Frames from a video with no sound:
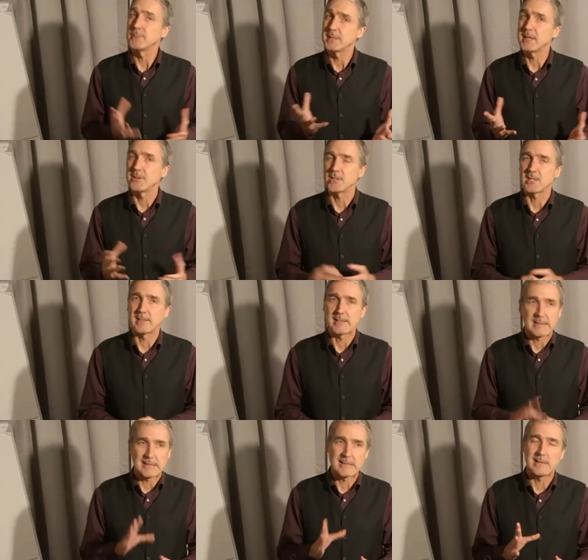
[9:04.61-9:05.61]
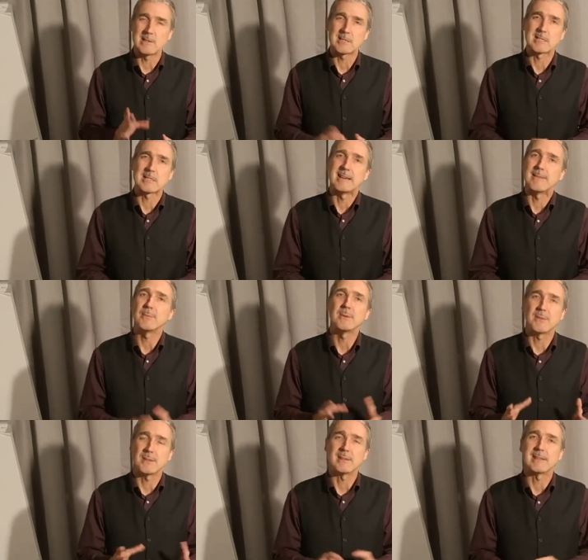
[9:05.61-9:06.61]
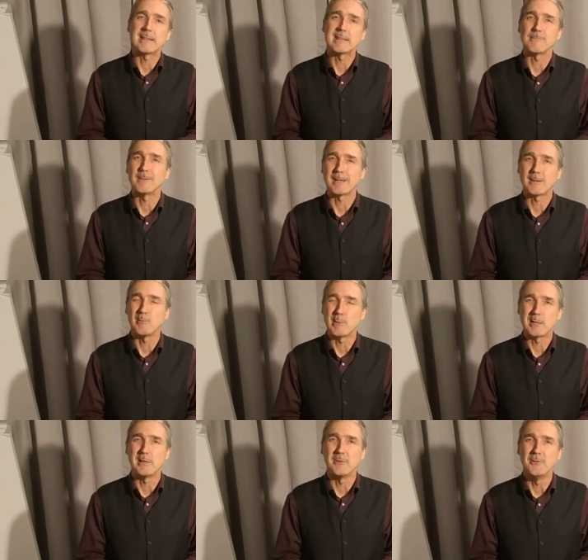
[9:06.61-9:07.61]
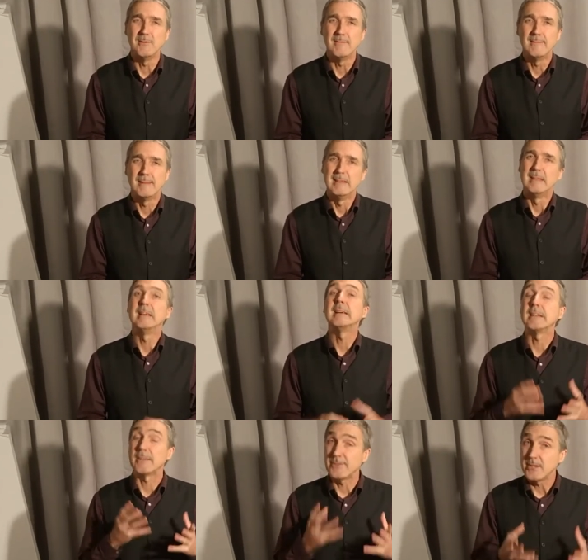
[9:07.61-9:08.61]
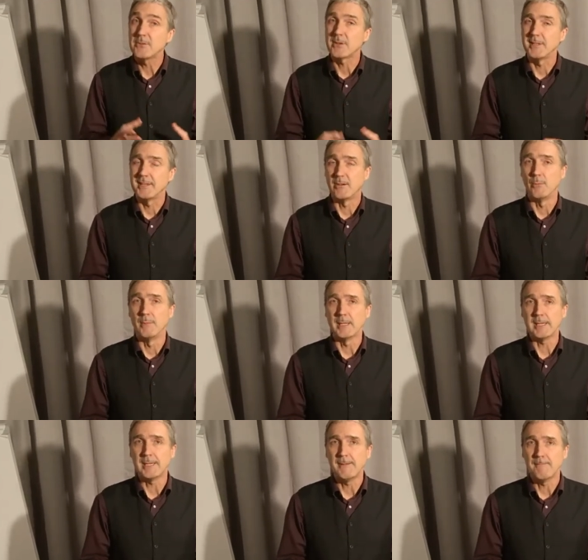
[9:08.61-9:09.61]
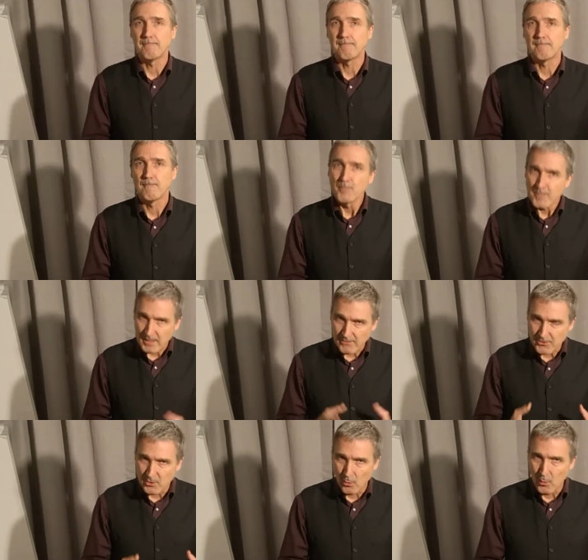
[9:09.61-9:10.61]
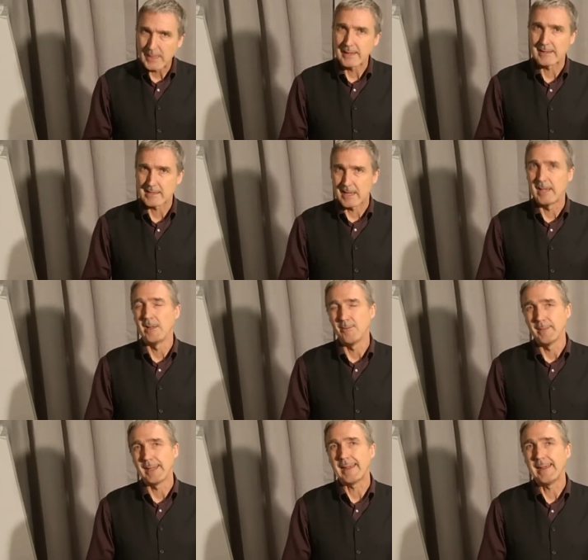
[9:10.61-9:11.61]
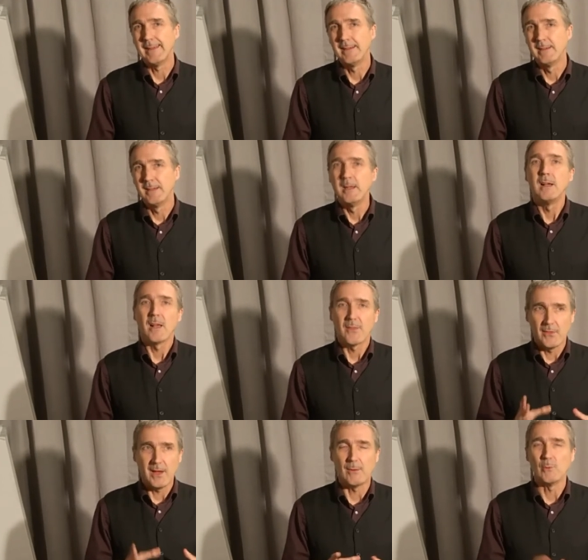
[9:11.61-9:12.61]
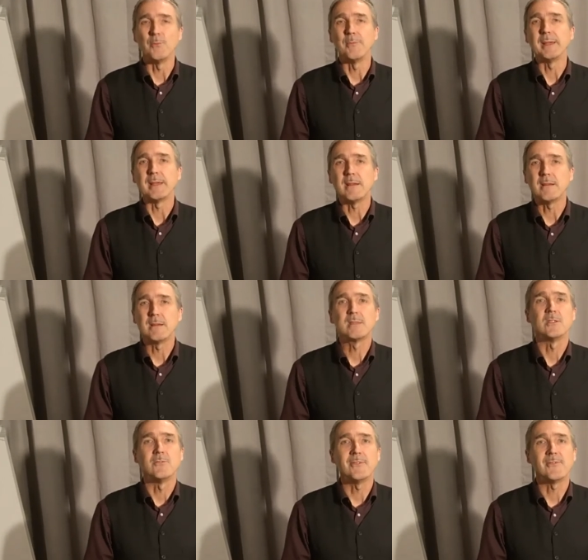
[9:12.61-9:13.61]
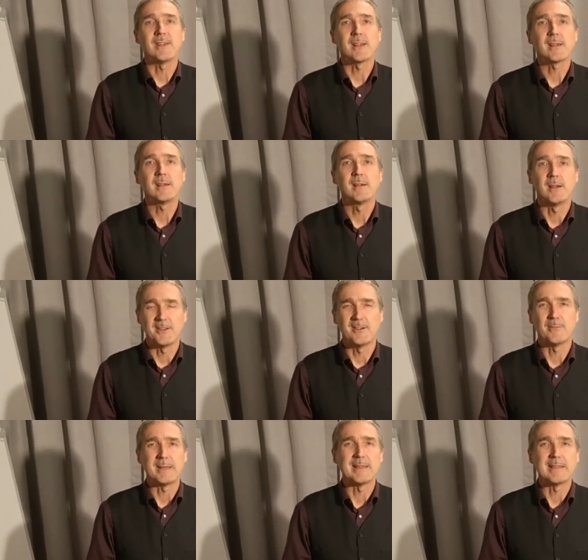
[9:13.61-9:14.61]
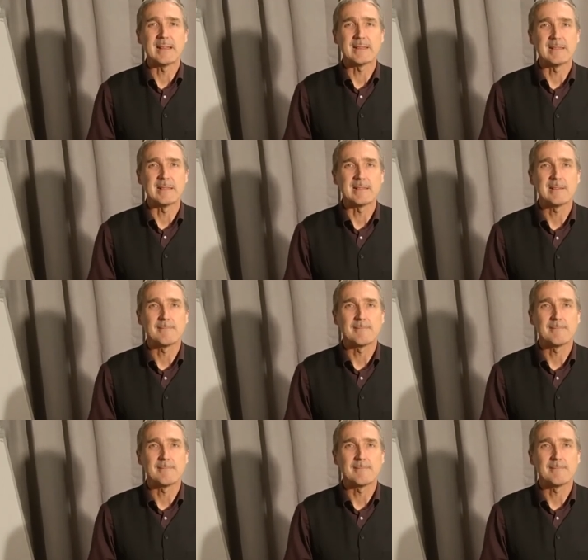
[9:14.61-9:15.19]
potentially the last step that I need to make on my own. And if you can help me, if you're willing to help me, that would be terrific and I'll be indebted.